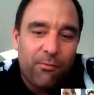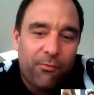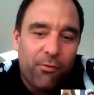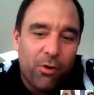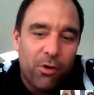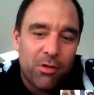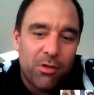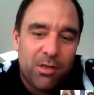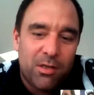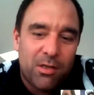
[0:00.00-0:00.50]

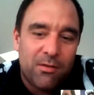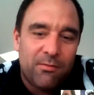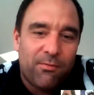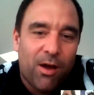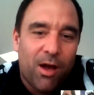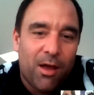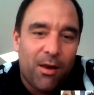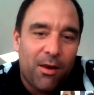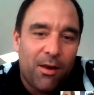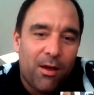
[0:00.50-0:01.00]
First is
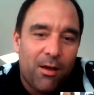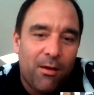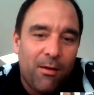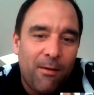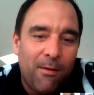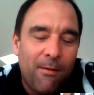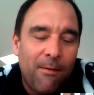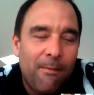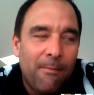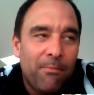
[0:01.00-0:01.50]
Vardar,
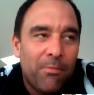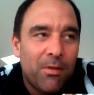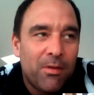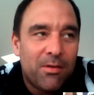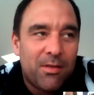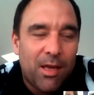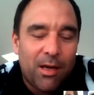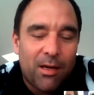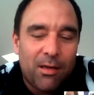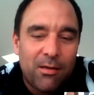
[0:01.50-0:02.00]

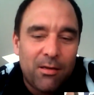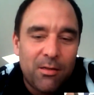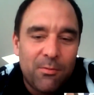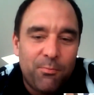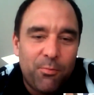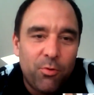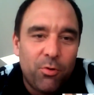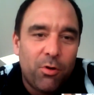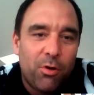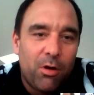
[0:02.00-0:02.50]
second is
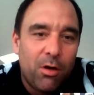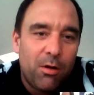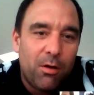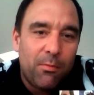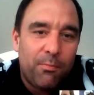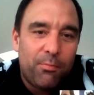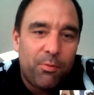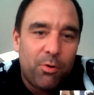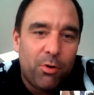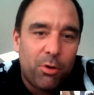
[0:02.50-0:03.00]

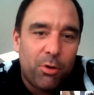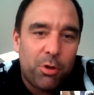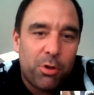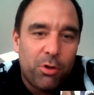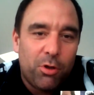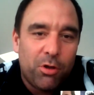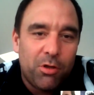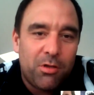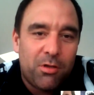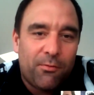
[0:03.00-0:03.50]

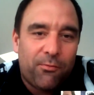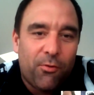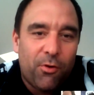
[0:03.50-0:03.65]
Budućnost,